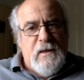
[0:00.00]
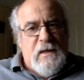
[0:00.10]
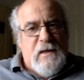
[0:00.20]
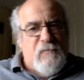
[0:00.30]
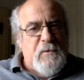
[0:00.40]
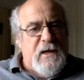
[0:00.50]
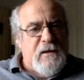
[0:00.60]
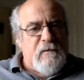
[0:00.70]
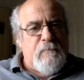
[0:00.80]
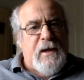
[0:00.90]

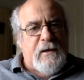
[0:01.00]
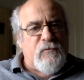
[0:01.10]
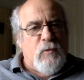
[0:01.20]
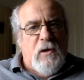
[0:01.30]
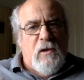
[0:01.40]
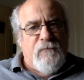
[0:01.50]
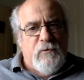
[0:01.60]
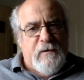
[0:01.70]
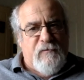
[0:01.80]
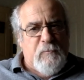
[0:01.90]
ESPN and the Pac-12,
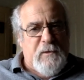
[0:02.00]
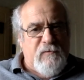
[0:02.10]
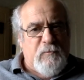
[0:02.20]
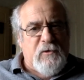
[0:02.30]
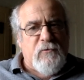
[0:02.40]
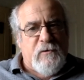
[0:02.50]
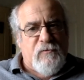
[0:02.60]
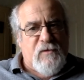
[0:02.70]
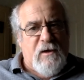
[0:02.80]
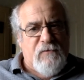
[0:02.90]
where ESPN's been
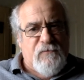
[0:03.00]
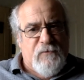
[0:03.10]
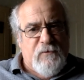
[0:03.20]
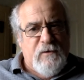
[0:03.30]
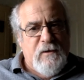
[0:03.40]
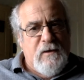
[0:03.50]
criticized for